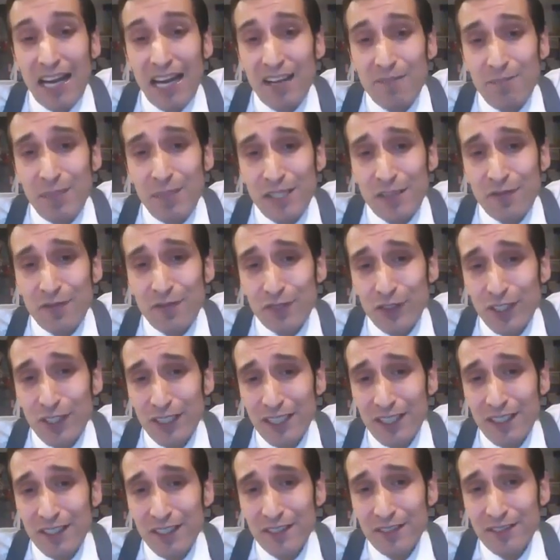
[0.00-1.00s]
have been in
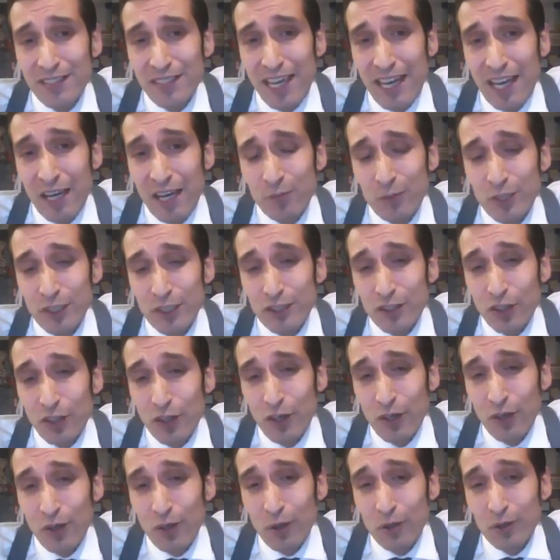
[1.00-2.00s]
front of cameras
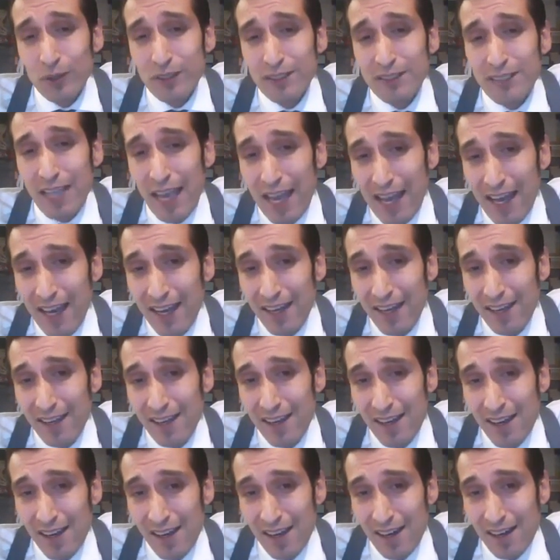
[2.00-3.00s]
all day.
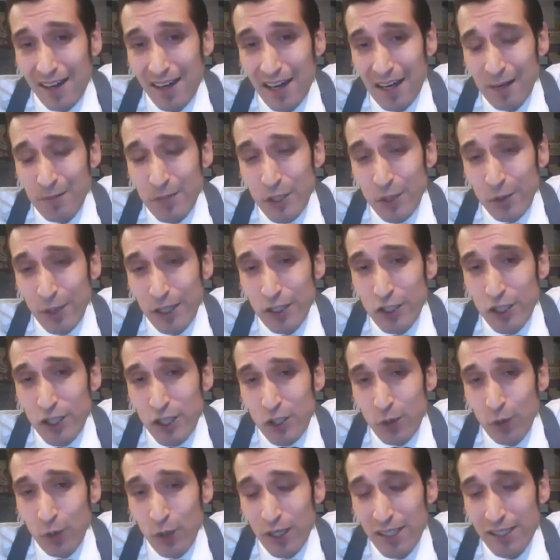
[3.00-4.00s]
So I
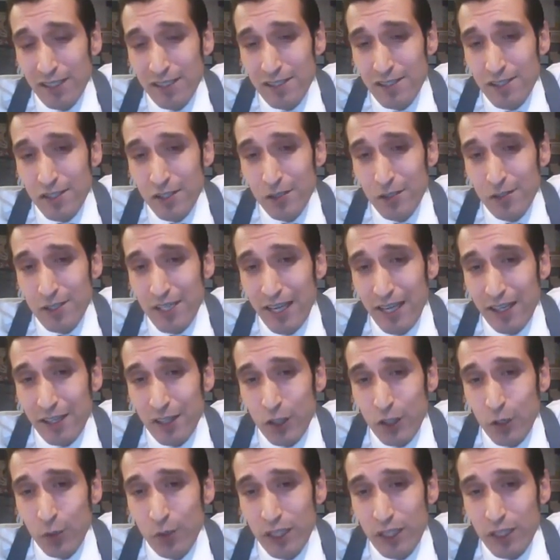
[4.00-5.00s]
just wanted to take a
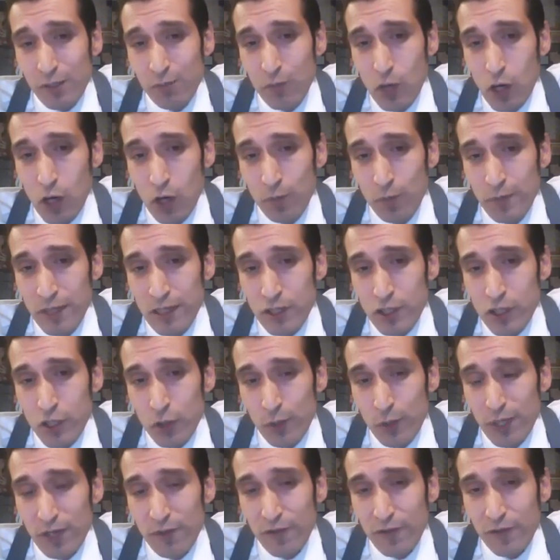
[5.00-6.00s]
quick moment to
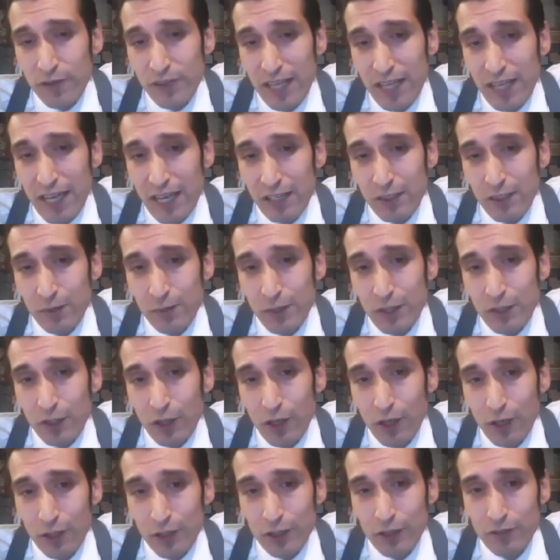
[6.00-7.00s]
reflect with
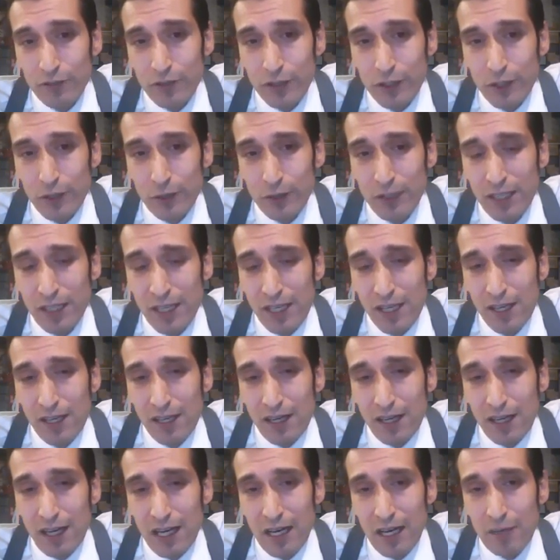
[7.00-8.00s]
all of you
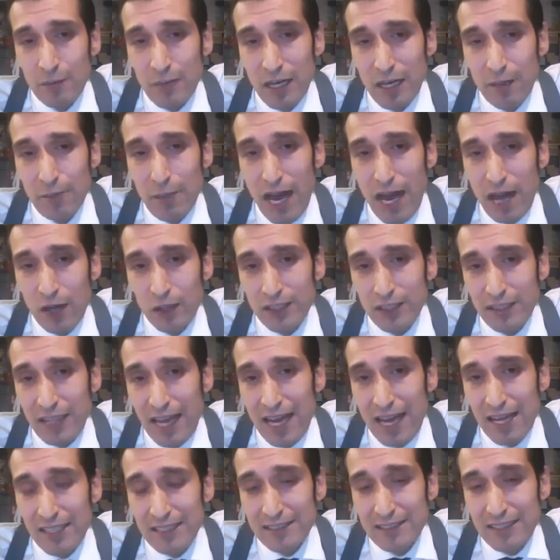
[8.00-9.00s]
about
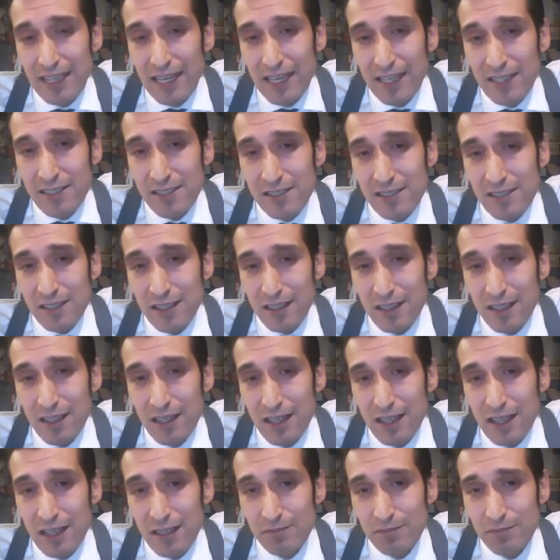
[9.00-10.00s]
that,
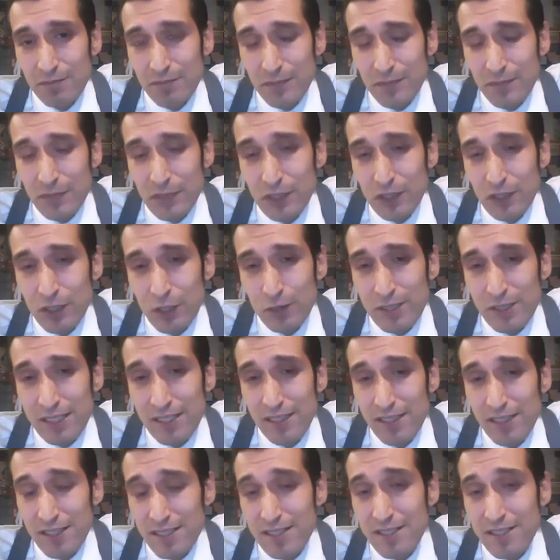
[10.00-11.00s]
to
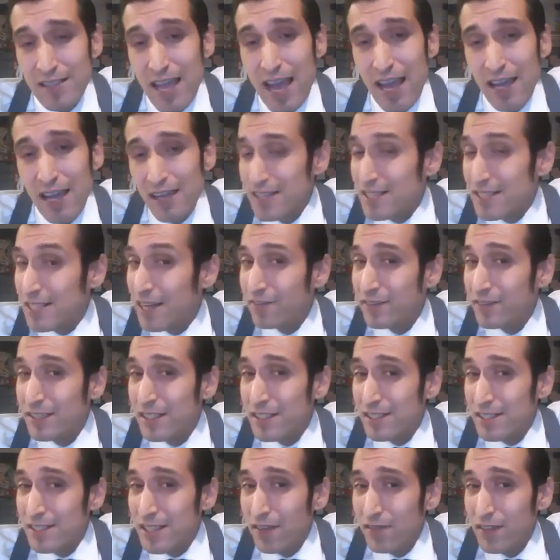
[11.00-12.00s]
this day,
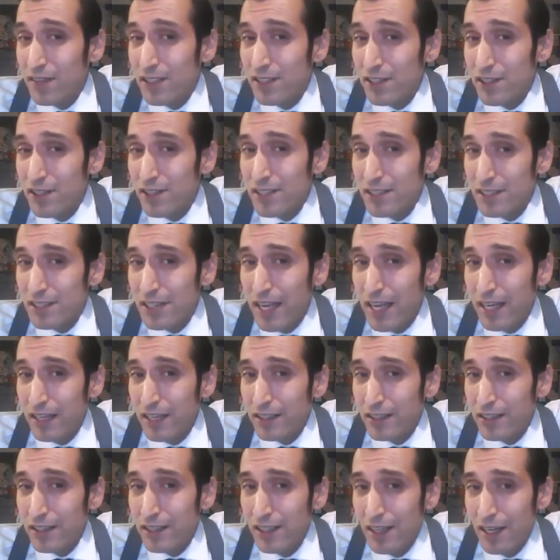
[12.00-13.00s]
77 years
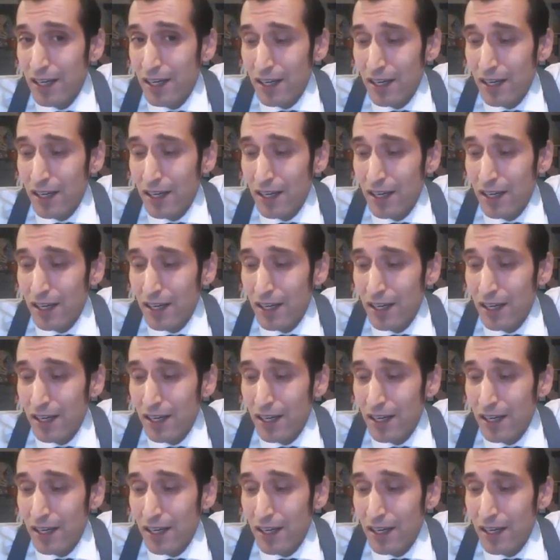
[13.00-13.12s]
later,